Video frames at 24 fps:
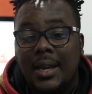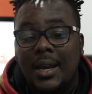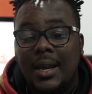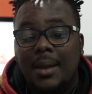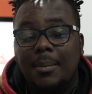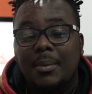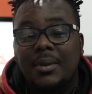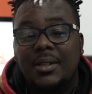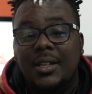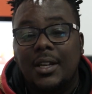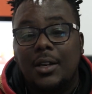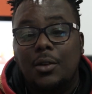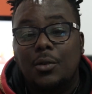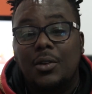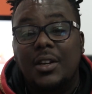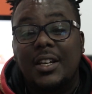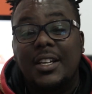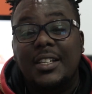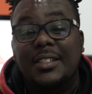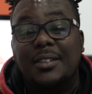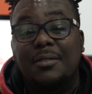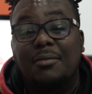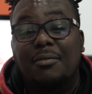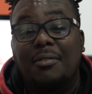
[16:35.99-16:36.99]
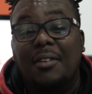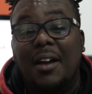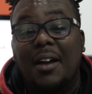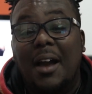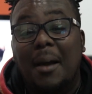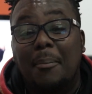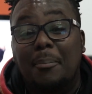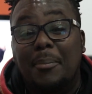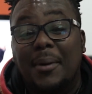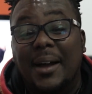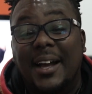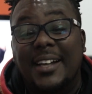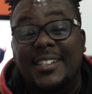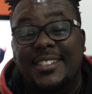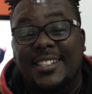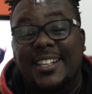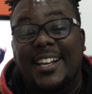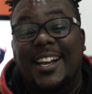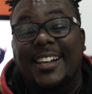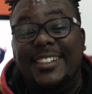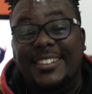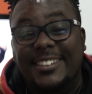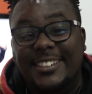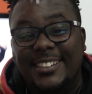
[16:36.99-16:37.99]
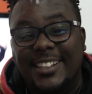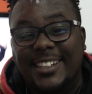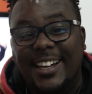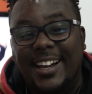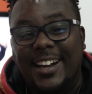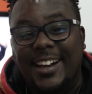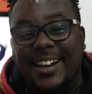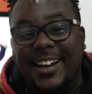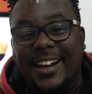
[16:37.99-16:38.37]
Let me tell you, nilizivaa mpaka zikaisha.